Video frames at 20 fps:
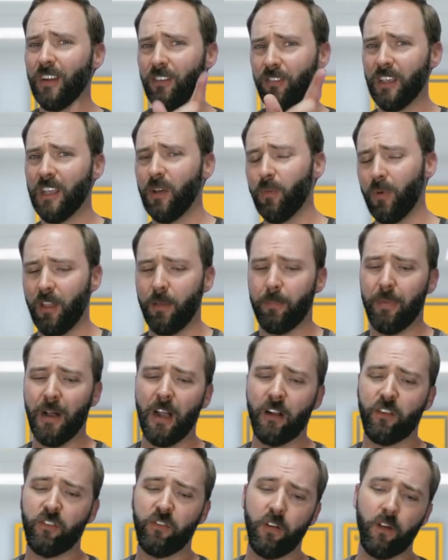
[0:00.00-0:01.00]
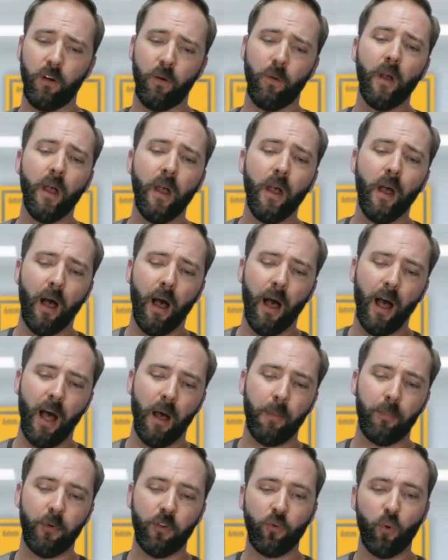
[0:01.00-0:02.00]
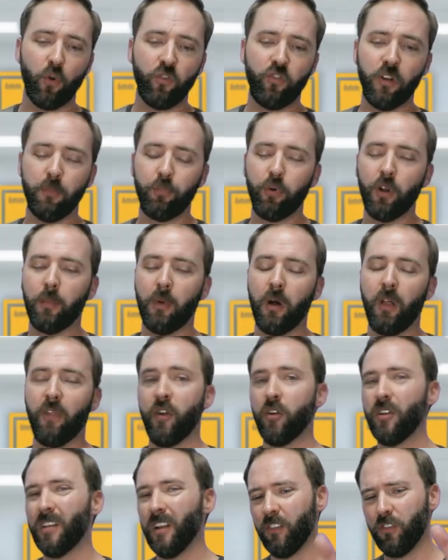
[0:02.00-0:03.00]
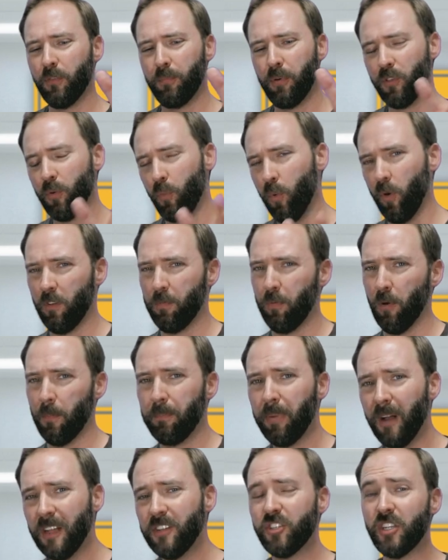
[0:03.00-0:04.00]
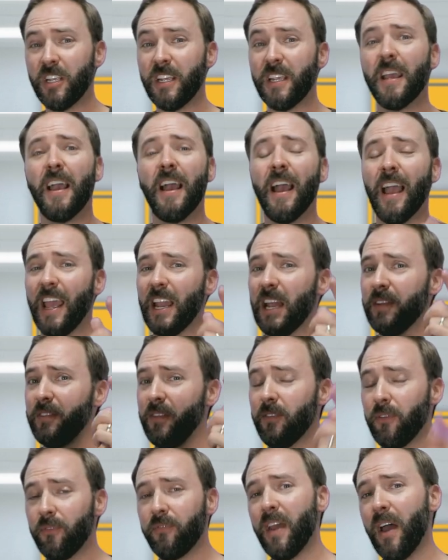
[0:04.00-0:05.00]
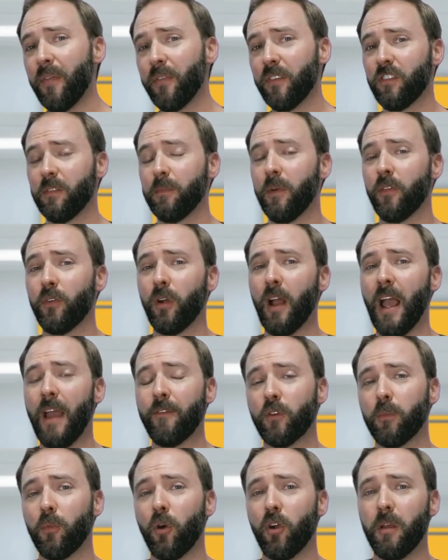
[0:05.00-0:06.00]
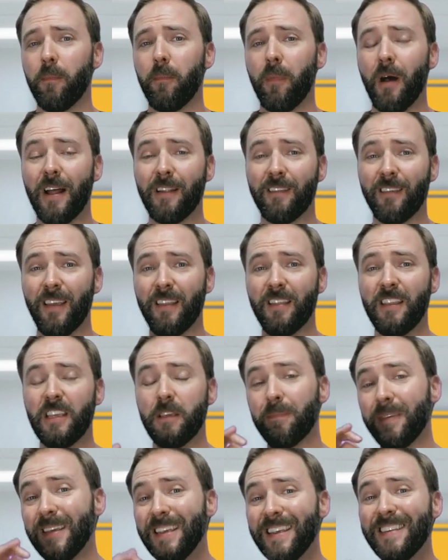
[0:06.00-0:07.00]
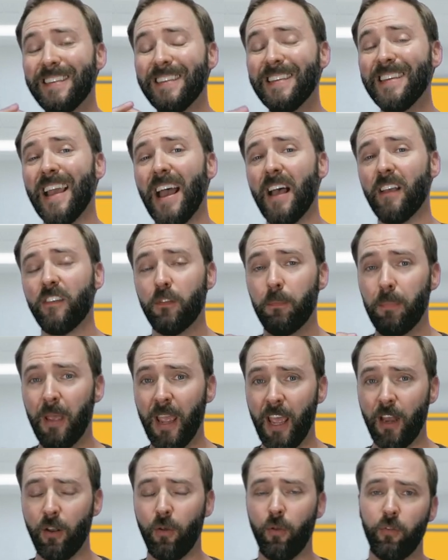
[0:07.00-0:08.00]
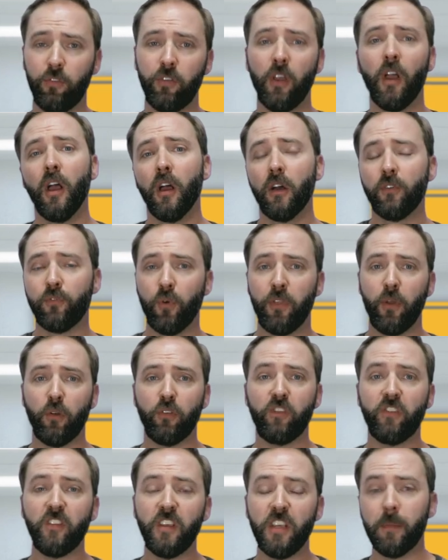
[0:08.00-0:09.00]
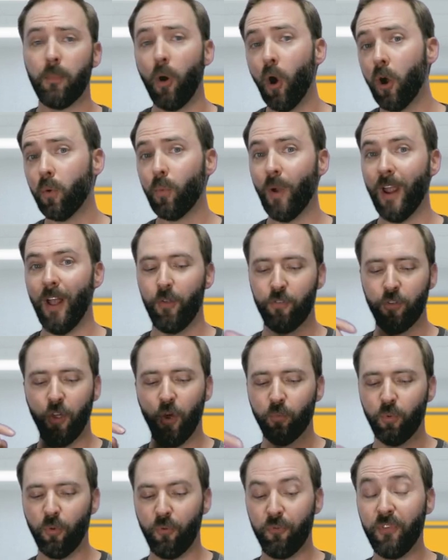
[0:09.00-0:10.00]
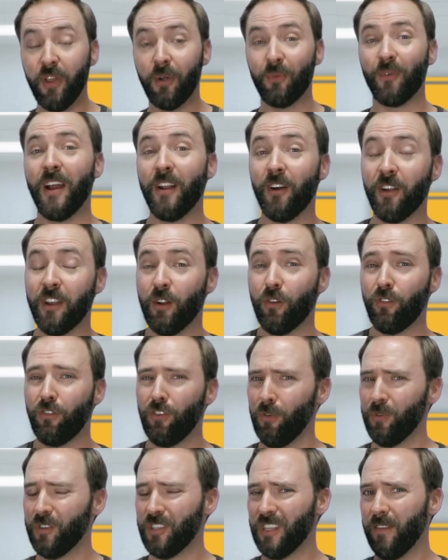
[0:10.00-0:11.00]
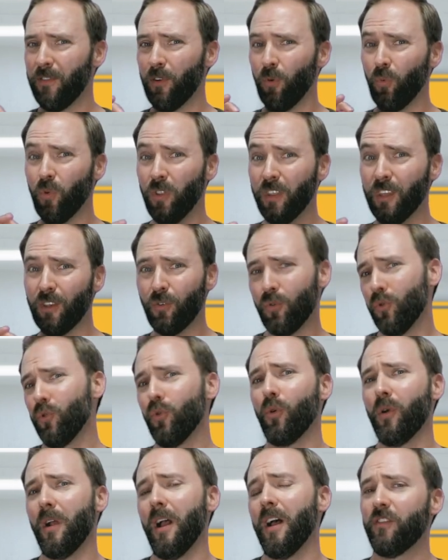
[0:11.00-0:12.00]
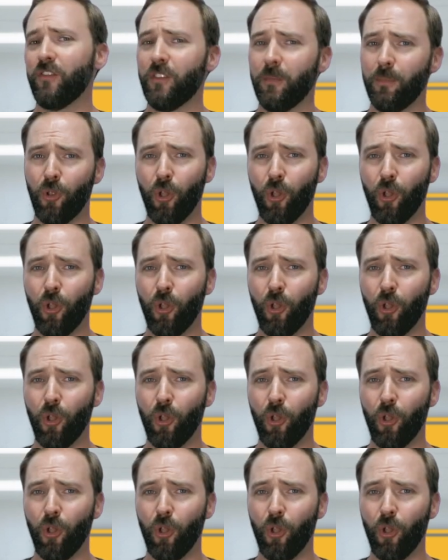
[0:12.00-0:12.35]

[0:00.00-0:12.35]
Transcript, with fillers: You actually get one in the box too. Uh, but of course you can put them on there. You can also put the Warsport bungee. And I've even found that some other aftermarket mods like the PTS panels for their CMR rails will fit right on here too, which give it a really cool custom